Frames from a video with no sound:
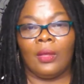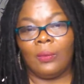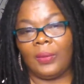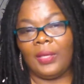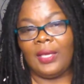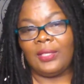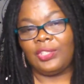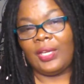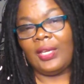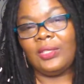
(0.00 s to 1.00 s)
We can't
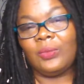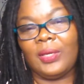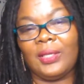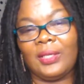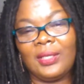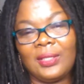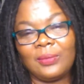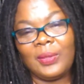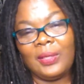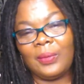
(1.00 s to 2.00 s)
change what it is. I
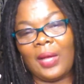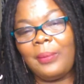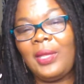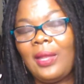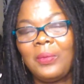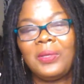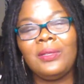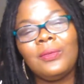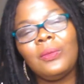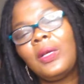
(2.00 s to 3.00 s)
wouldn't
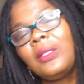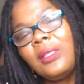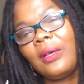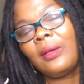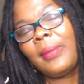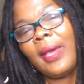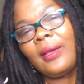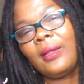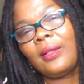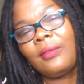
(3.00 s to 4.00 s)
even want to come back
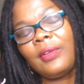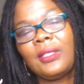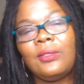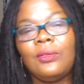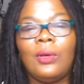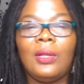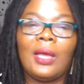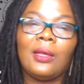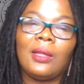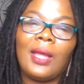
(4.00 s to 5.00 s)
another race. A
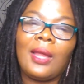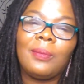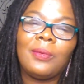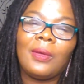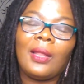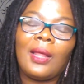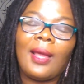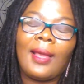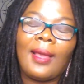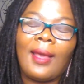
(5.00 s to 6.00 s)
lot of
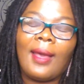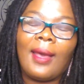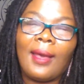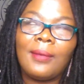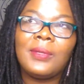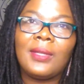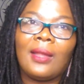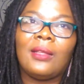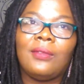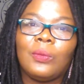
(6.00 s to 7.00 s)
I would
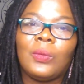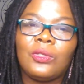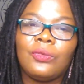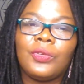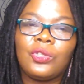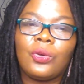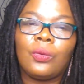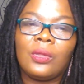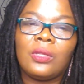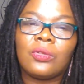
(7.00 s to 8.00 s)
not even want to return
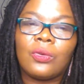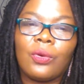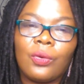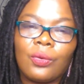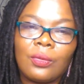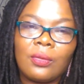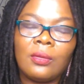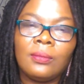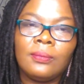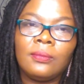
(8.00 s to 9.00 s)
on this earth
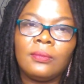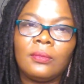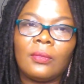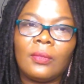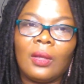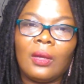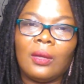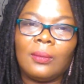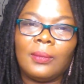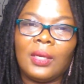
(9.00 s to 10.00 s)

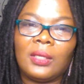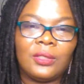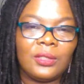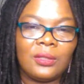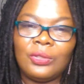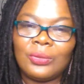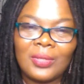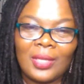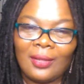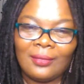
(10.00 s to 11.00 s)
under new
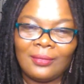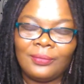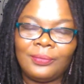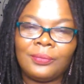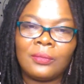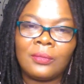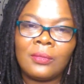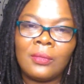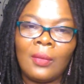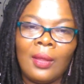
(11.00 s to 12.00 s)
skin.
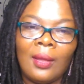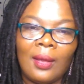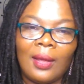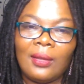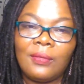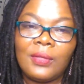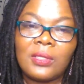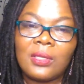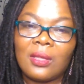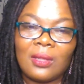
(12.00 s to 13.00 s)
I love the
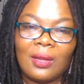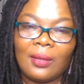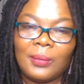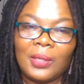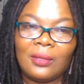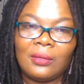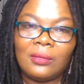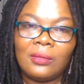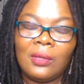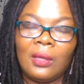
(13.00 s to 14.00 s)
skin that I'm in,
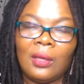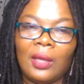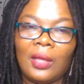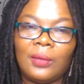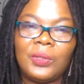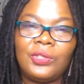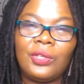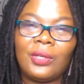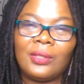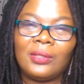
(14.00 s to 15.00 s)
and we
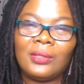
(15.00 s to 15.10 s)
should.